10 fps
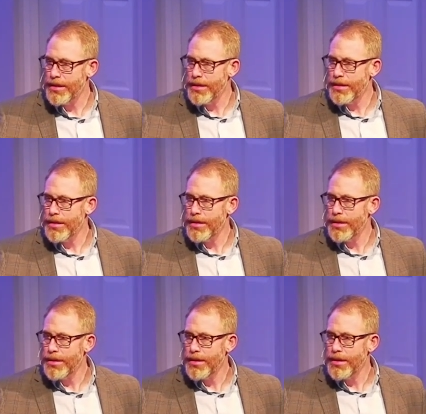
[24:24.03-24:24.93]

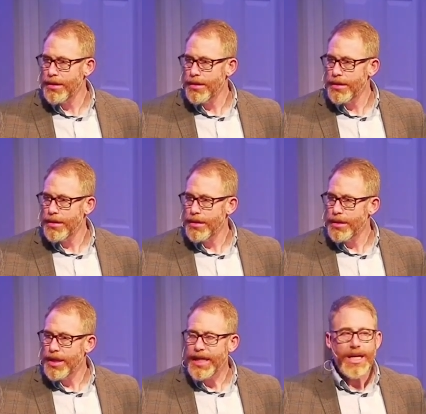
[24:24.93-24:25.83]

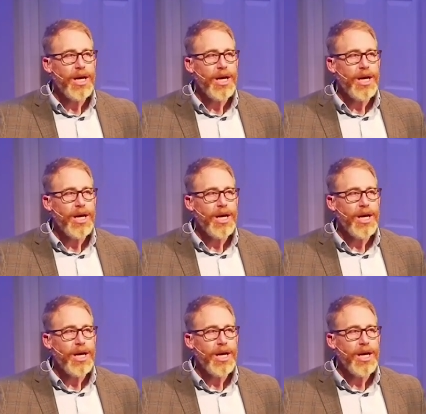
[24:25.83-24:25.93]
[no speech]